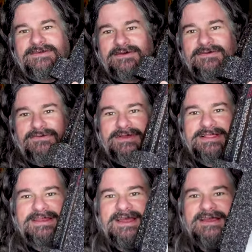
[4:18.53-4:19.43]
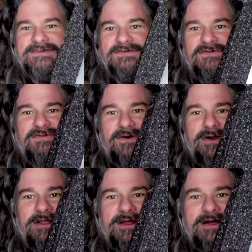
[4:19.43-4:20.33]
So really nice
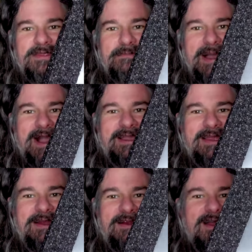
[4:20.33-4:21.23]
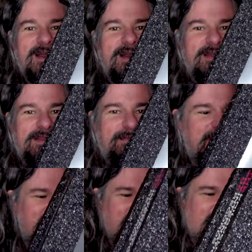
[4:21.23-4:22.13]
foil on the back here, the
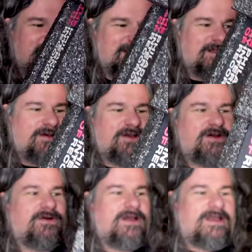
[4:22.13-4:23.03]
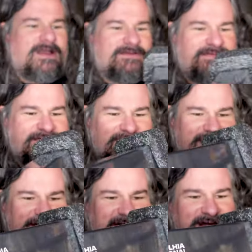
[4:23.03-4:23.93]
PI logo of
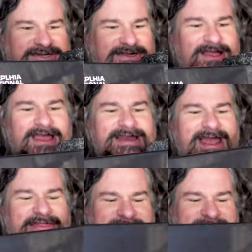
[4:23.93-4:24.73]
Philly International. Now,